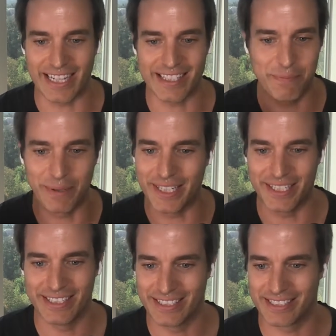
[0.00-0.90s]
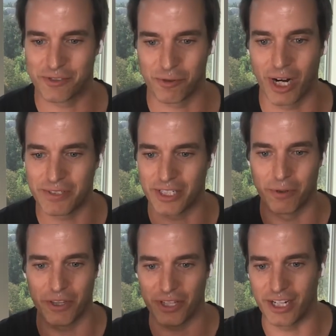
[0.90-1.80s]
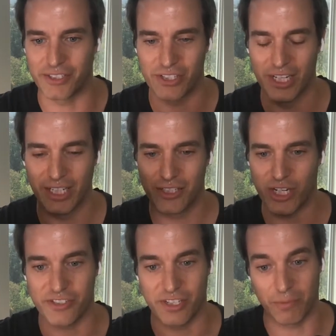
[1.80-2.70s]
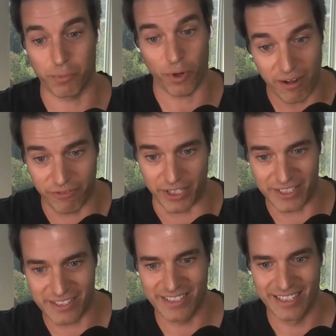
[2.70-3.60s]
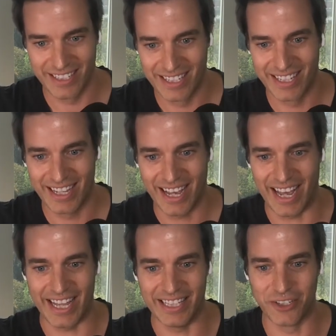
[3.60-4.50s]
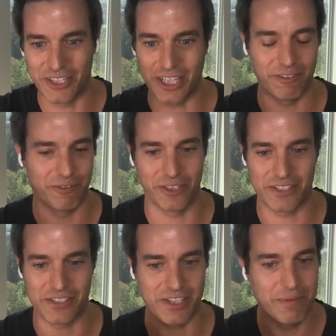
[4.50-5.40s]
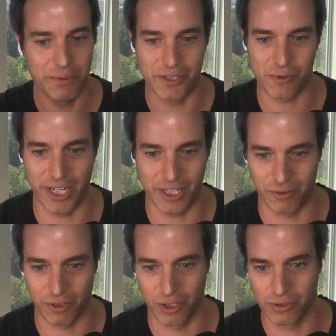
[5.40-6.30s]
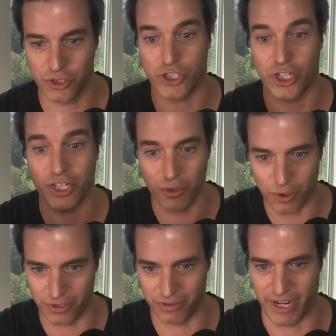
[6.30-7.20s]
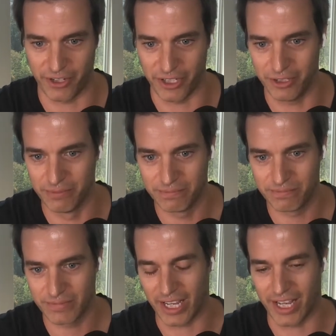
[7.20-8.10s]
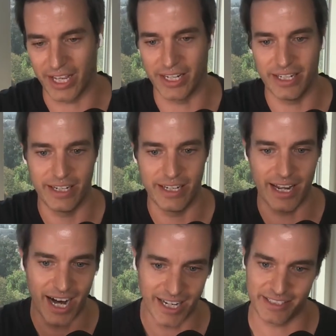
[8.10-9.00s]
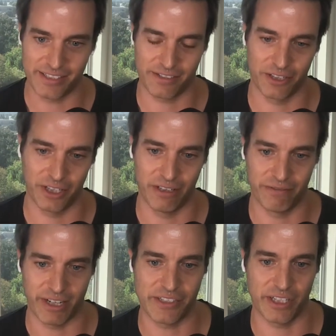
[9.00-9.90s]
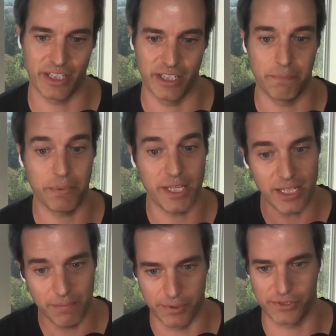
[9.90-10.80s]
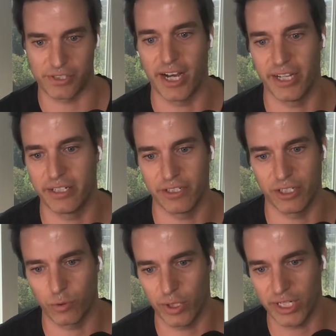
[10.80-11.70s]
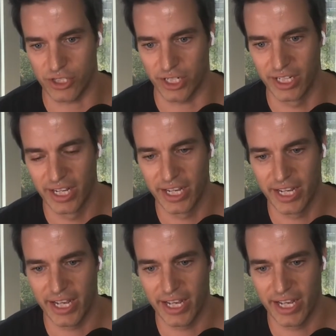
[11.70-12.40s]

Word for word: That's been disrupted with us chasing profits and looking for the simplest way to grow shareholder value and not necessarily investing in the people side of the equation.